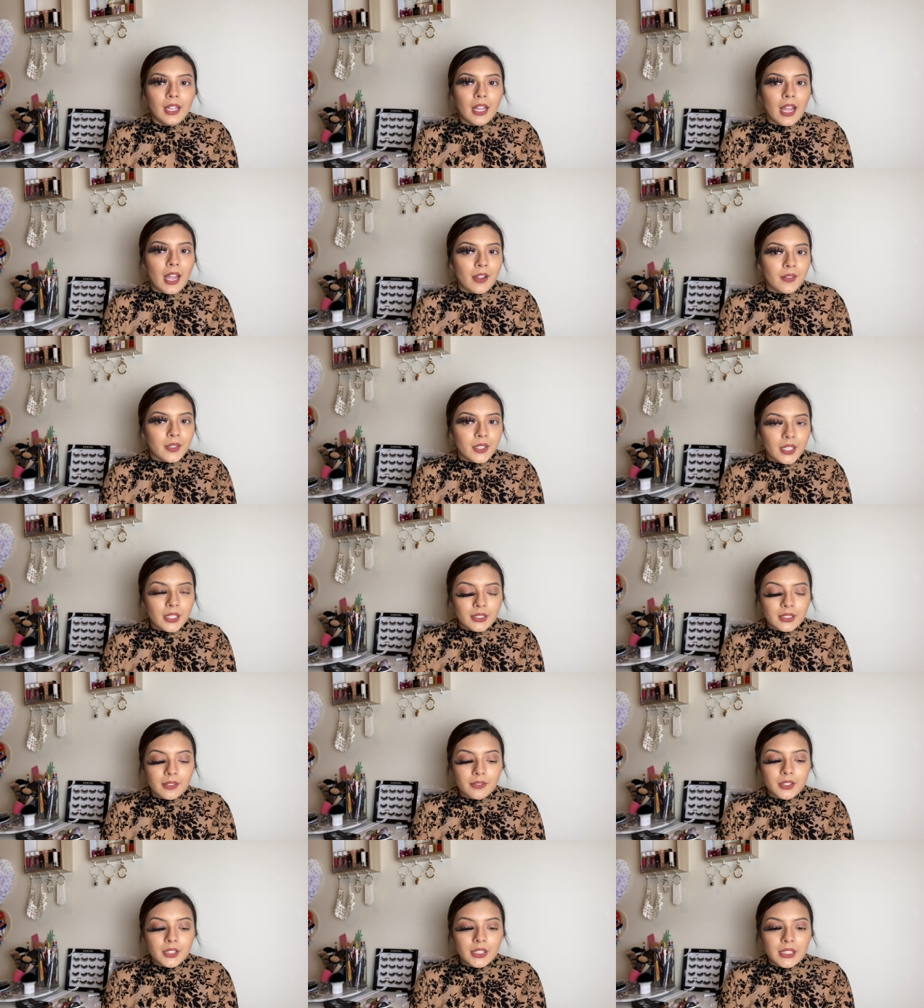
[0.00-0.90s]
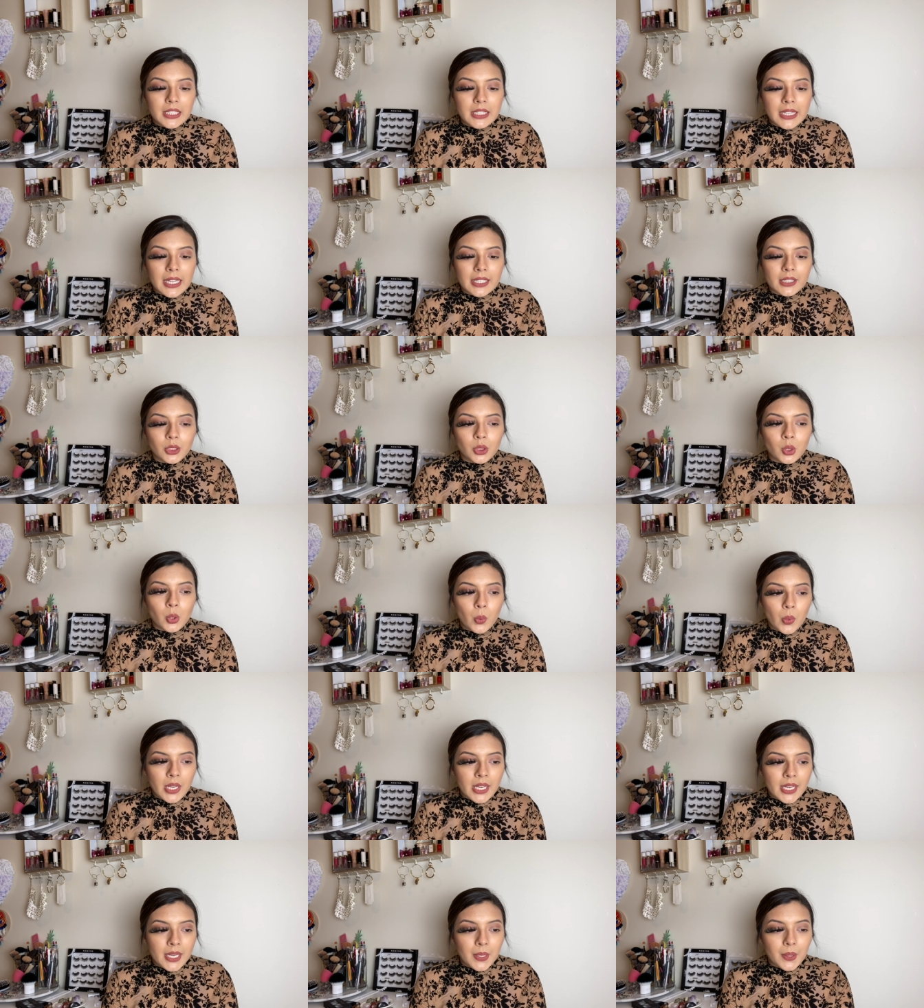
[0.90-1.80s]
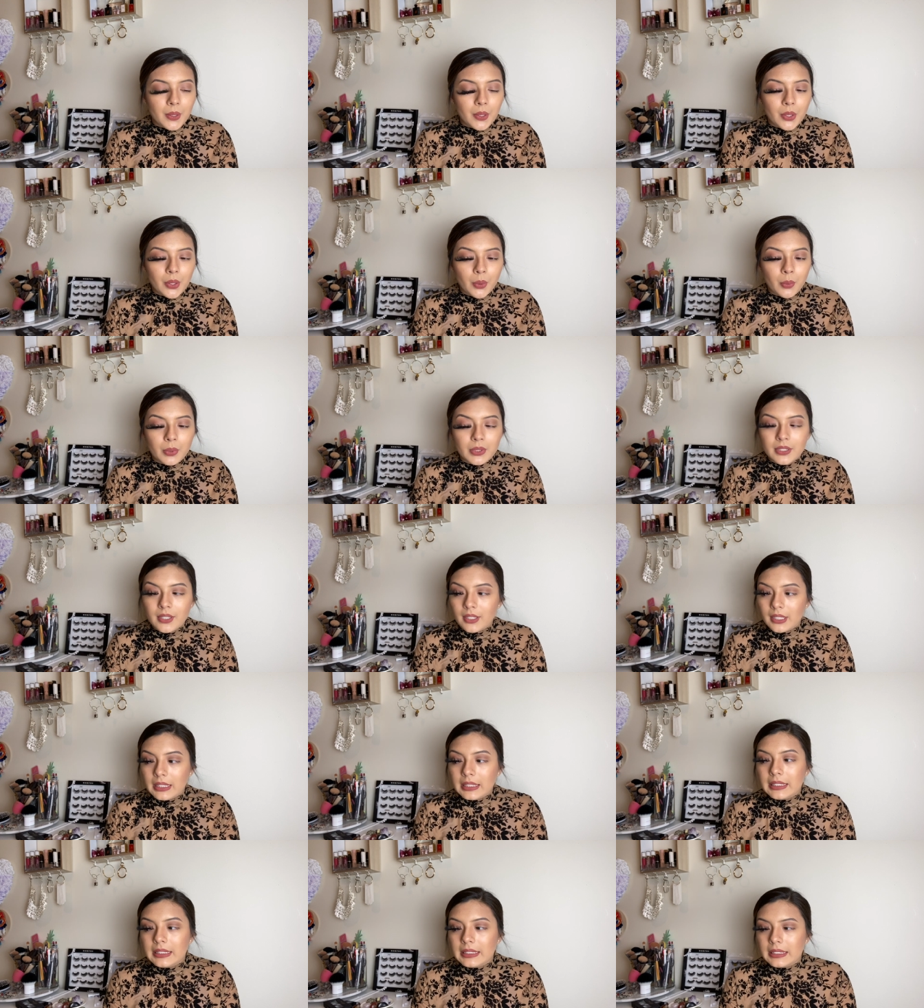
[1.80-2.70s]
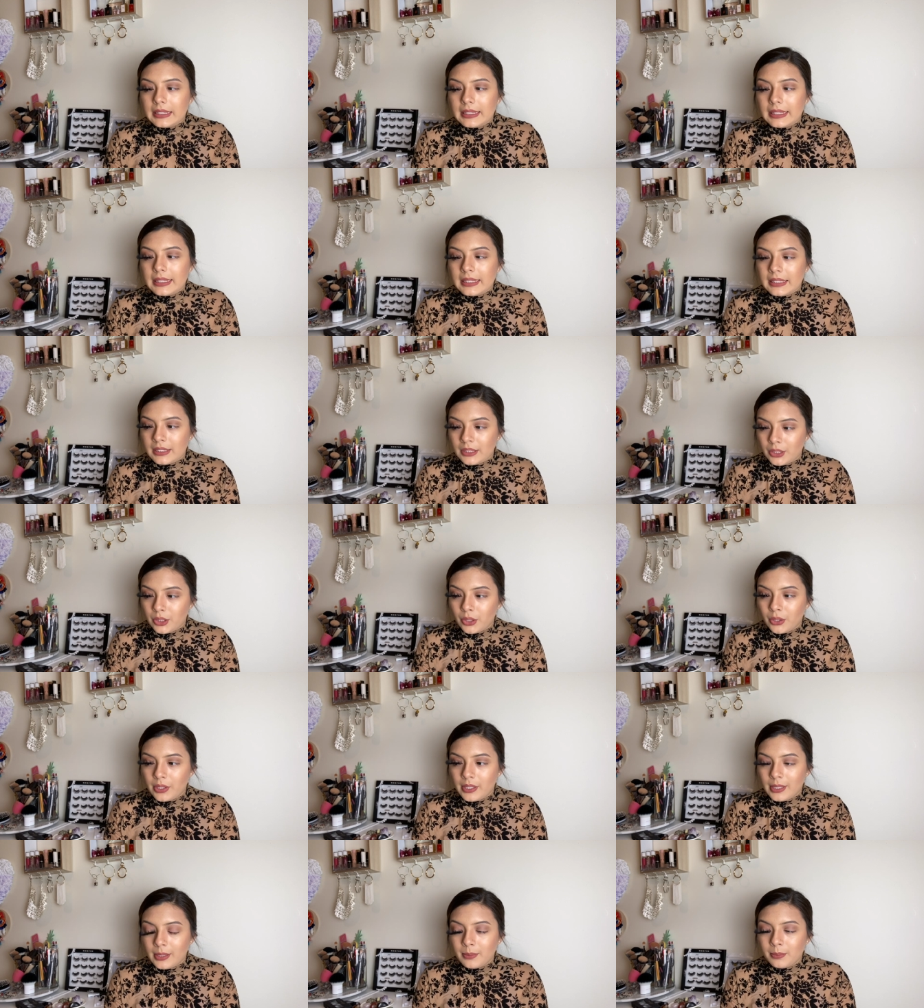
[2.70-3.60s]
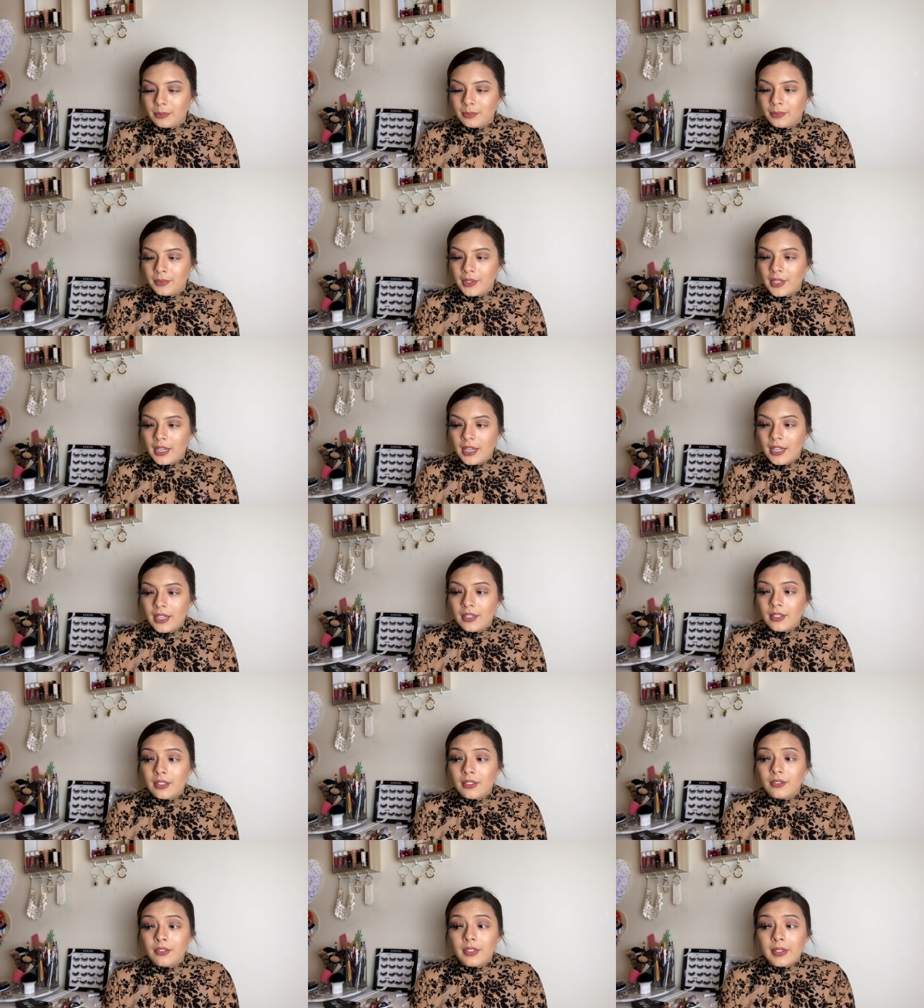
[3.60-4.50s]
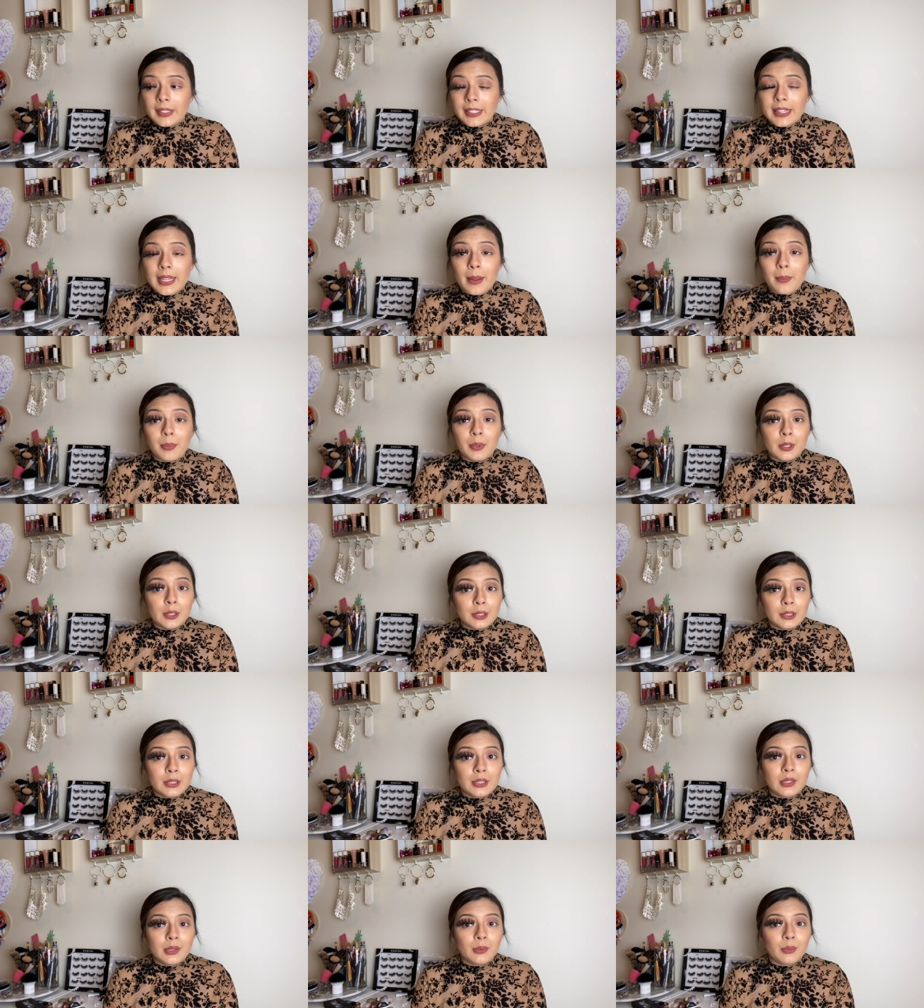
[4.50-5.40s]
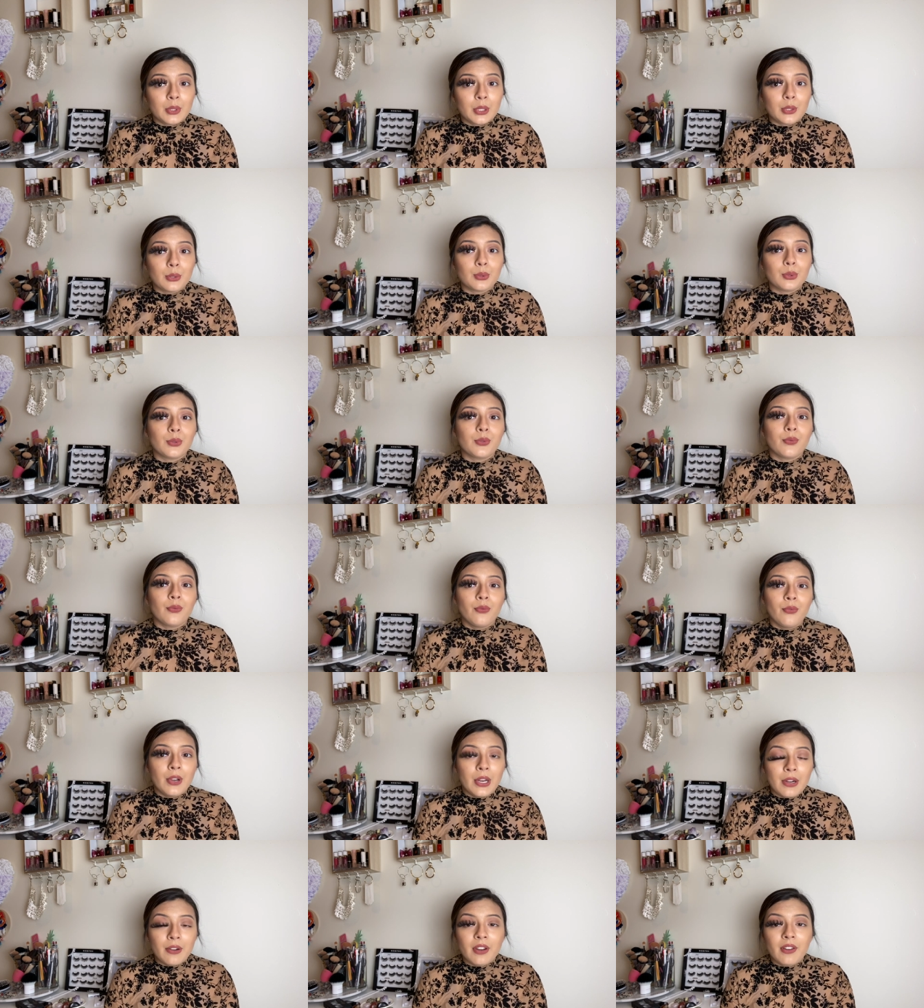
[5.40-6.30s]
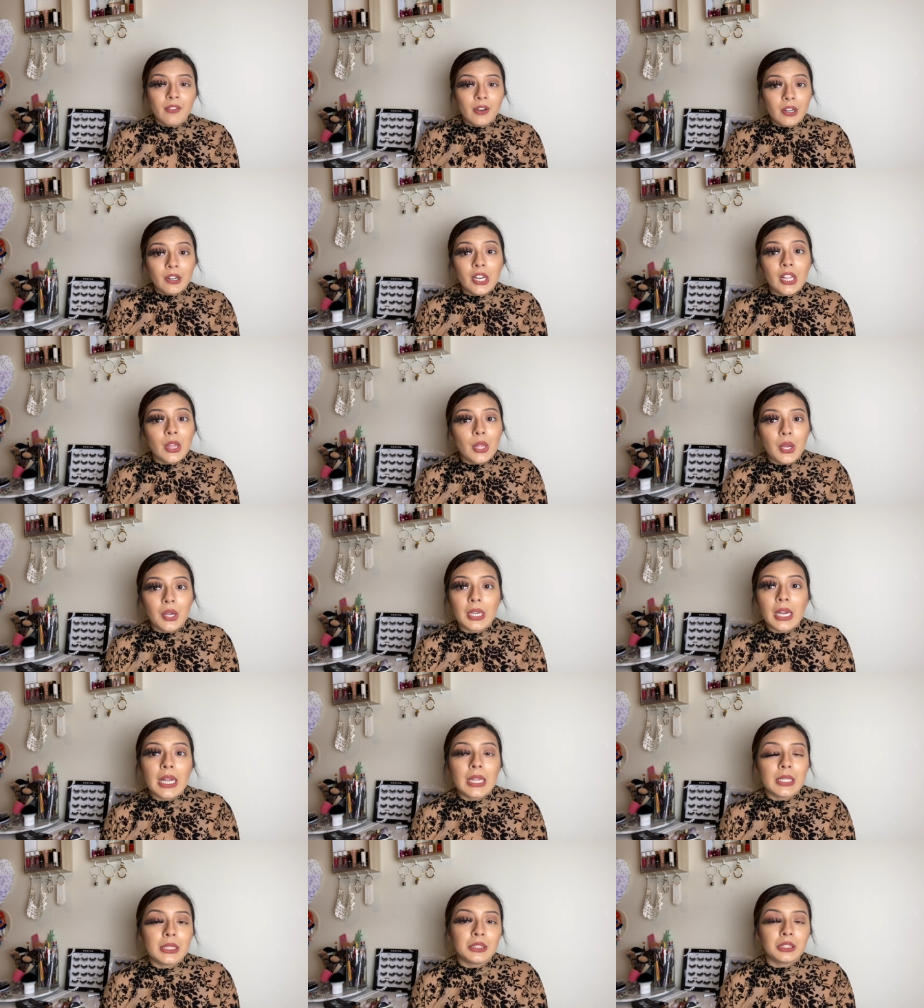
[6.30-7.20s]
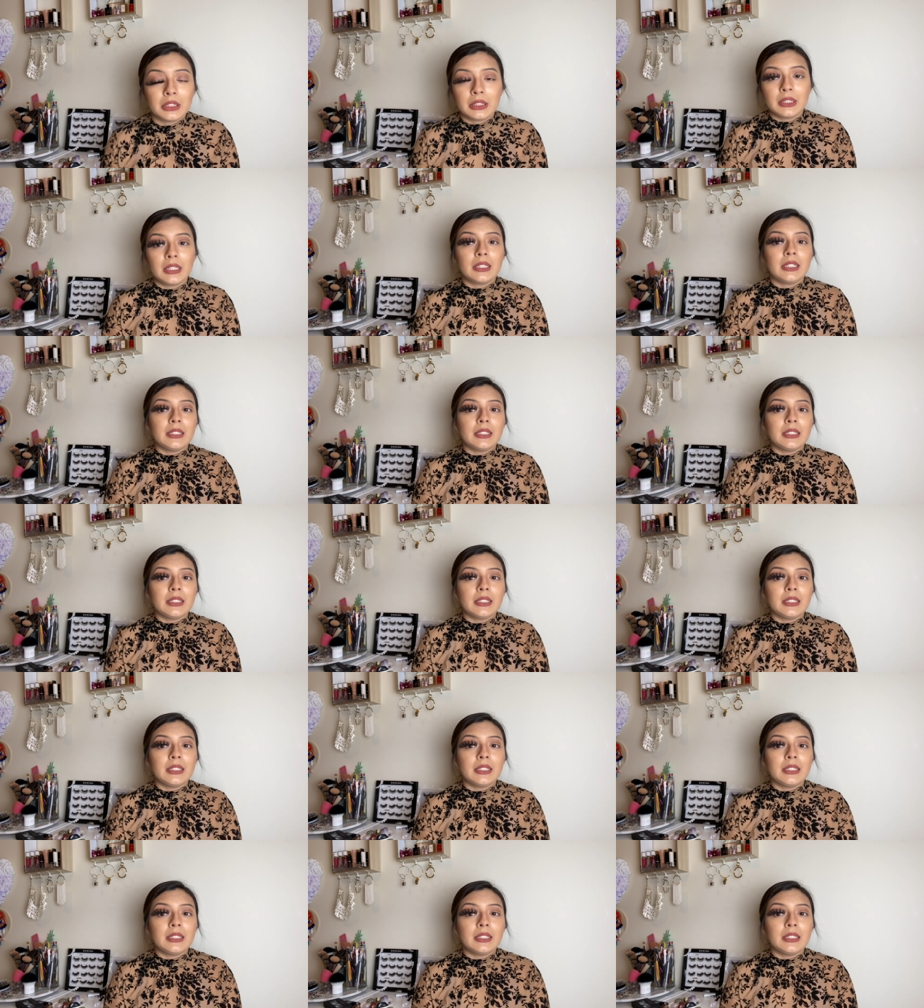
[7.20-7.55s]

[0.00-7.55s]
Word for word: Have you guys ever seen that tweet, or was it on Instagram, of like that person with those very, very long eyelashes that